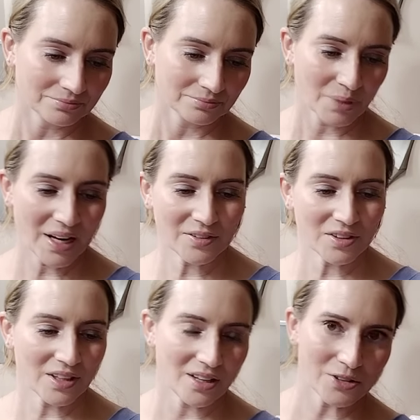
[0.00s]

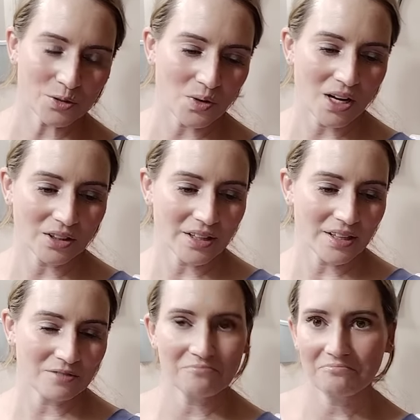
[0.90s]
Panthenol,
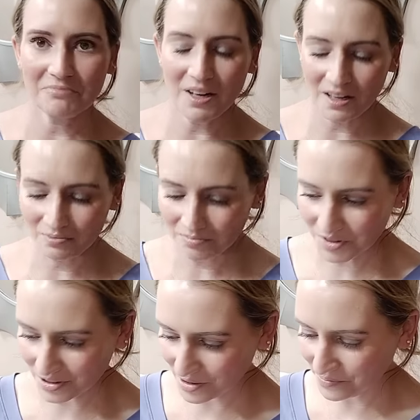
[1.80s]
squalane. Yeah,
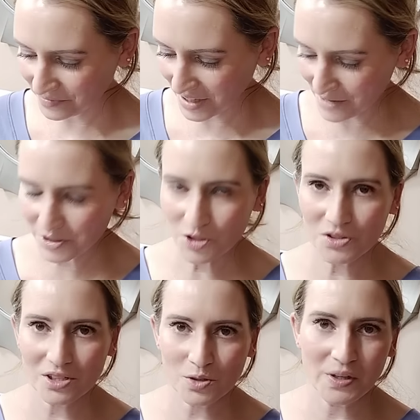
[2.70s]
so I haven't used
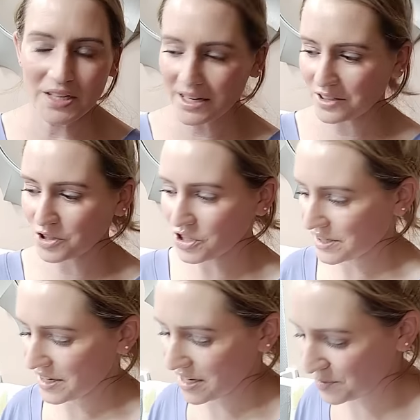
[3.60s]
this one yet. It just
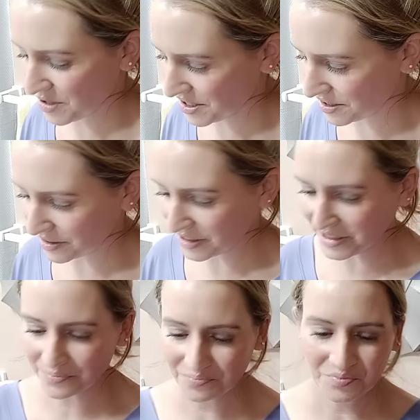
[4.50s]
came recently.